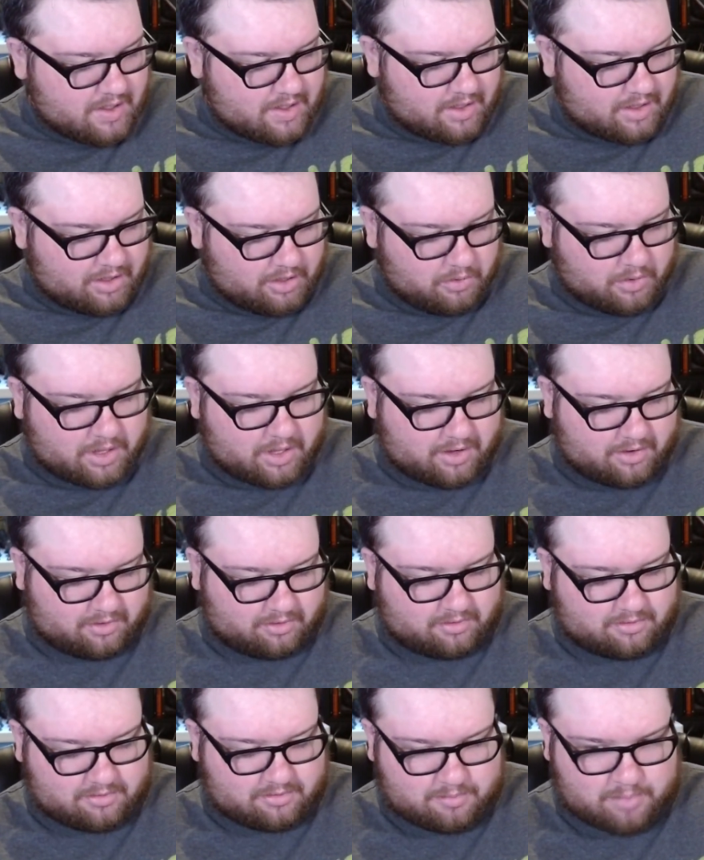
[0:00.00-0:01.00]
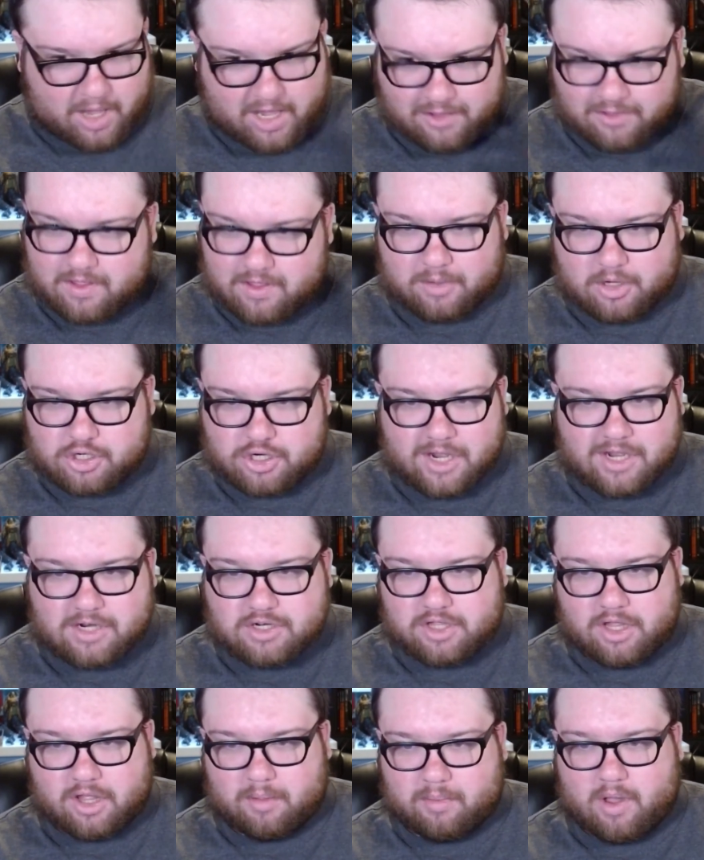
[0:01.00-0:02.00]
You can paint them and change
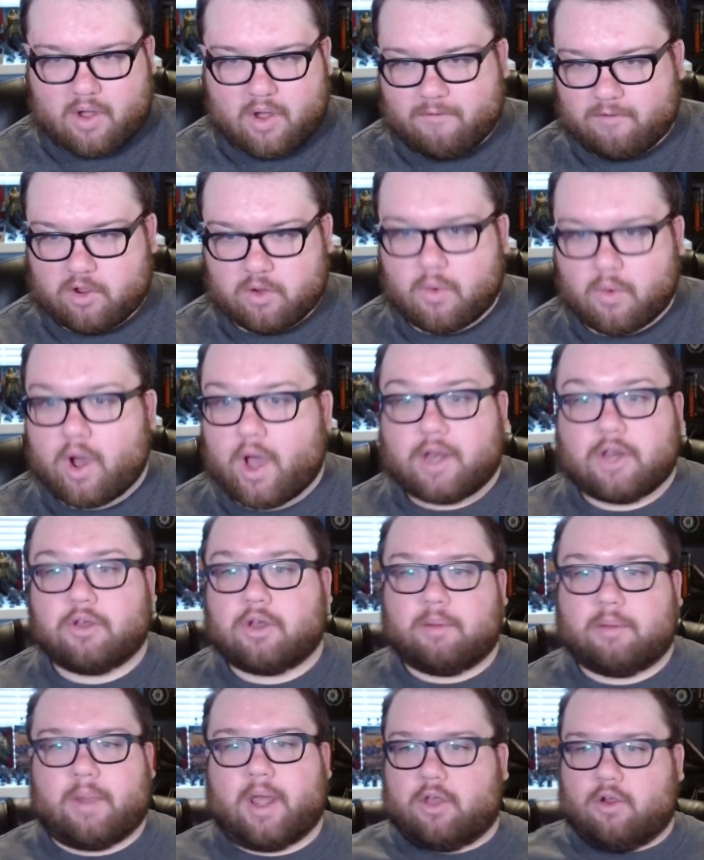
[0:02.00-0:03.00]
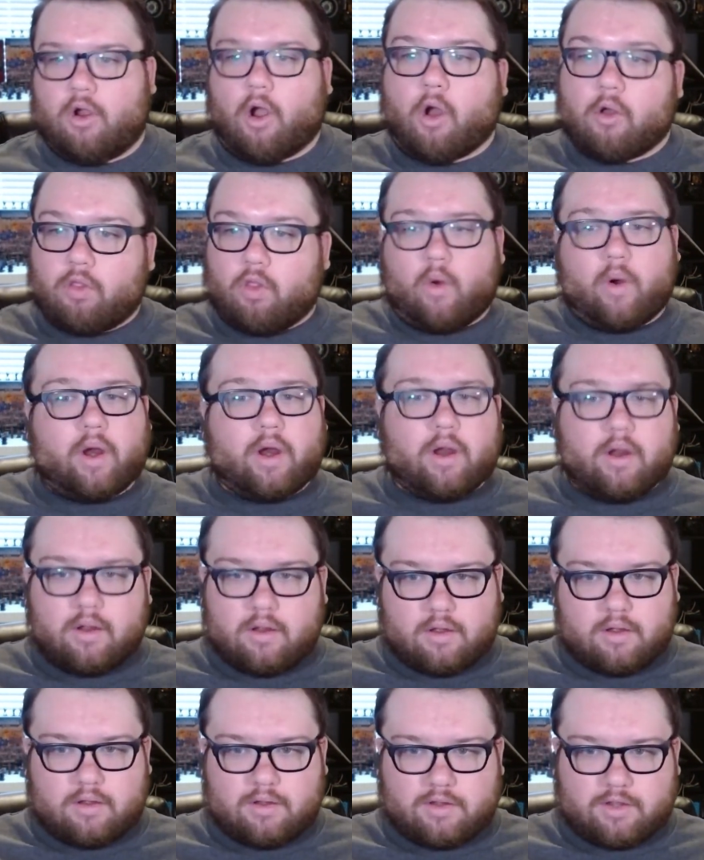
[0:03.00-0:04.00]
them however you want, and you can make your own lore
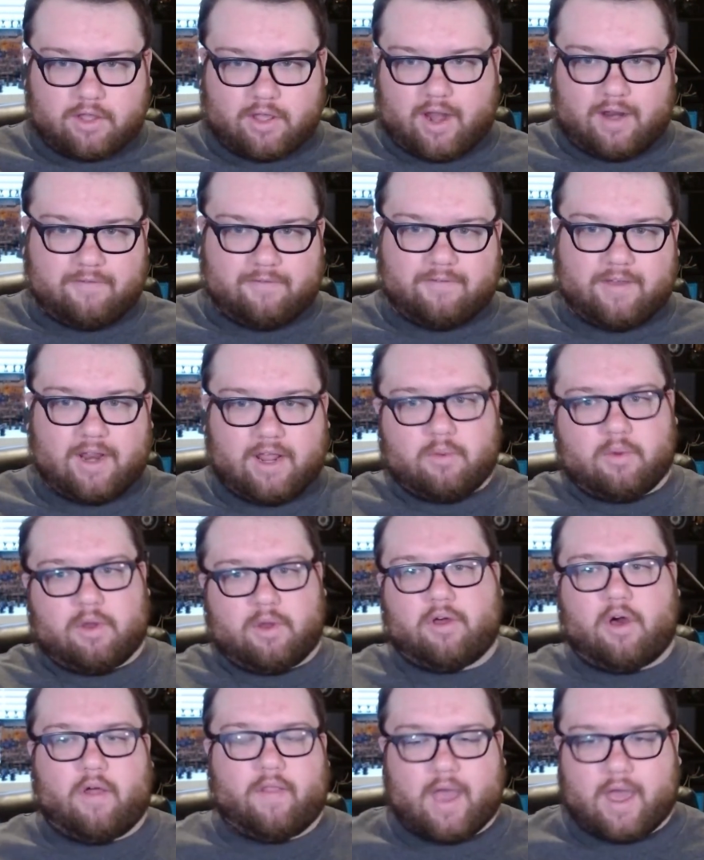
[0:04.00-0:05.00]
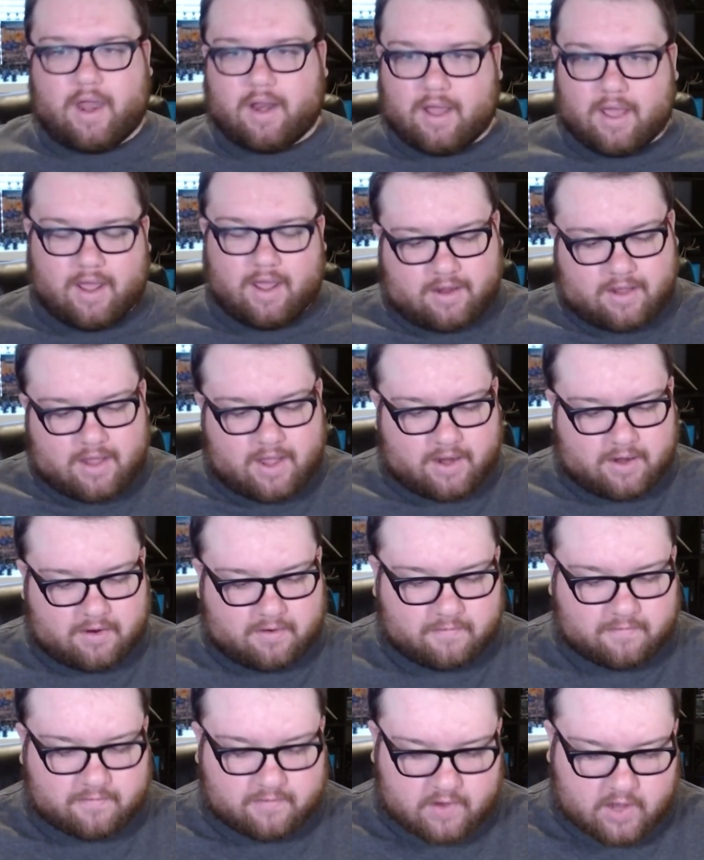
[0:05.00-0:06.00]
to kind of fit in with all that and kind
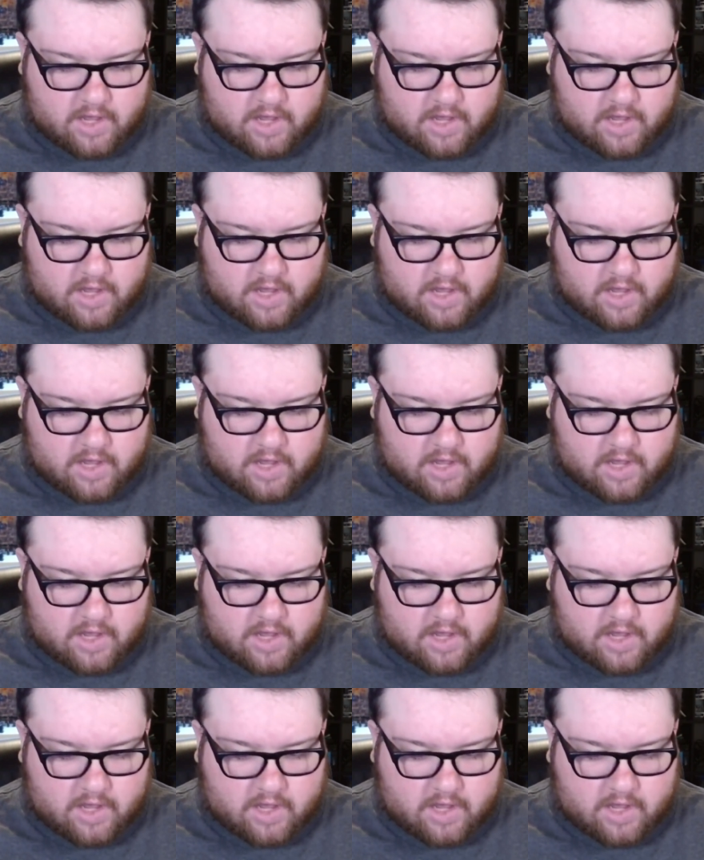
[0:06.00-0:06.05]
of